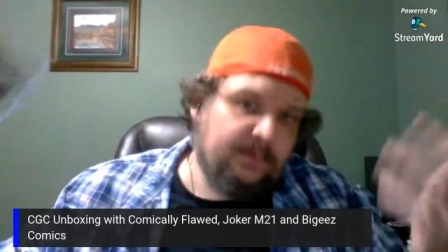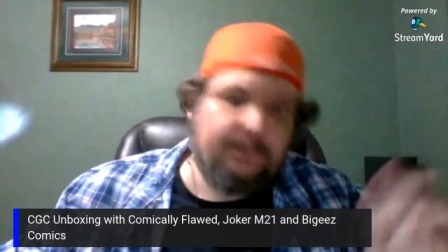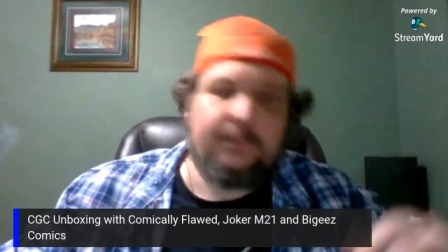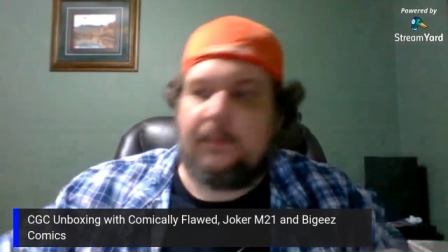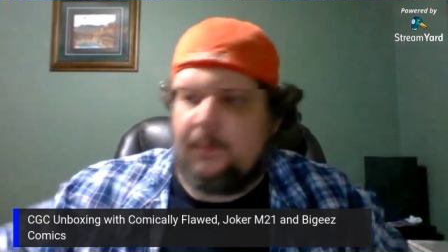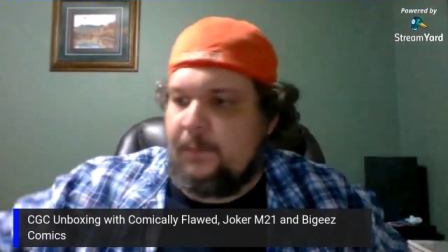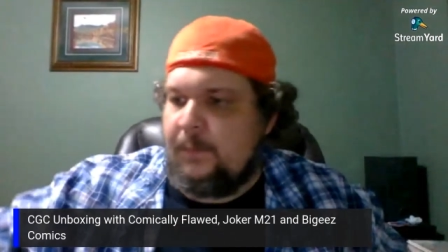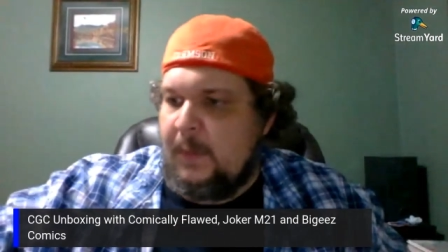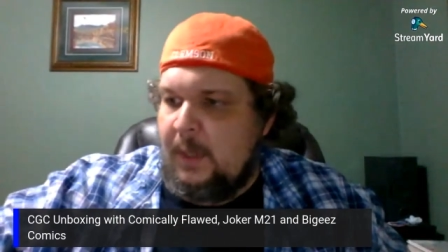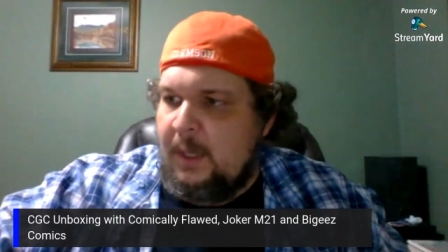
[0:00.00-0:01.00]
with it. With it
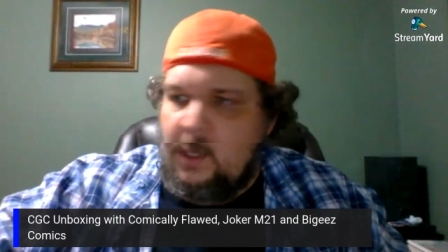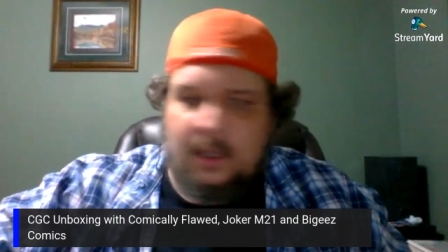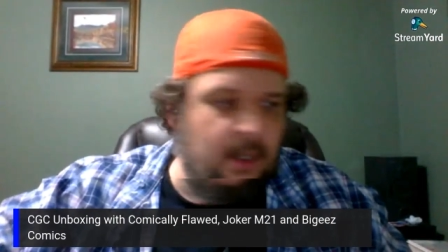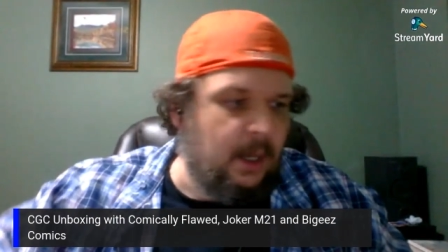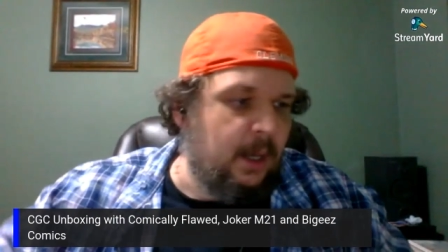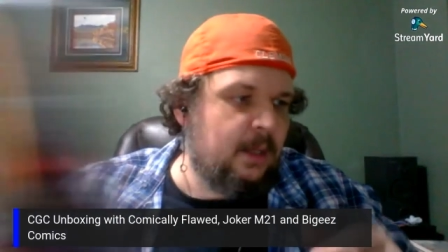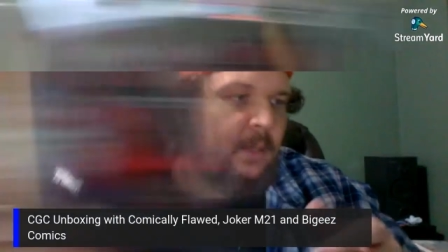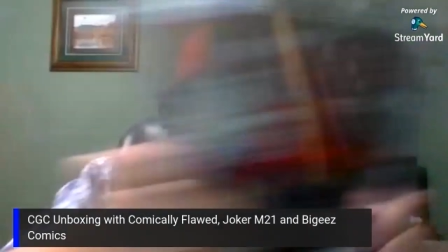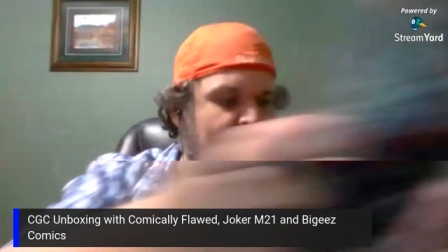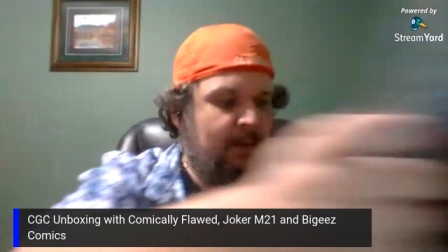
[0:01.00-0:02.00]
with the yeah.
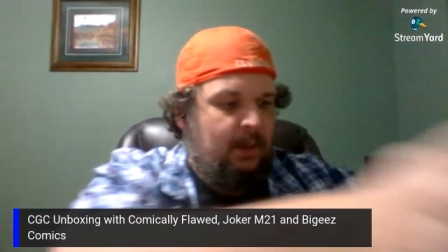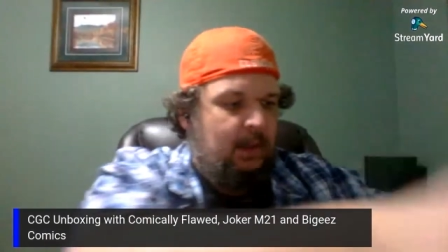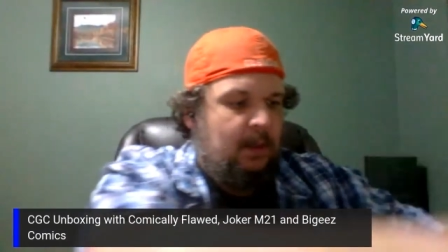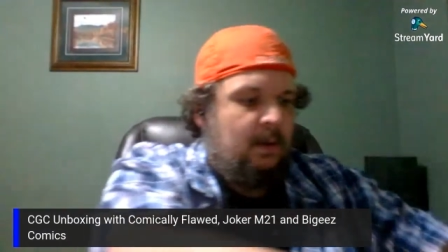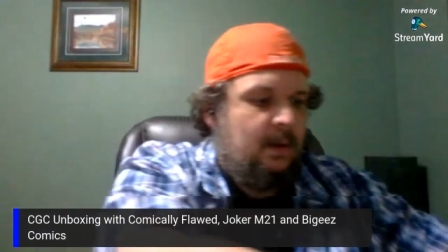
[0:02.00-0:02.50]
So,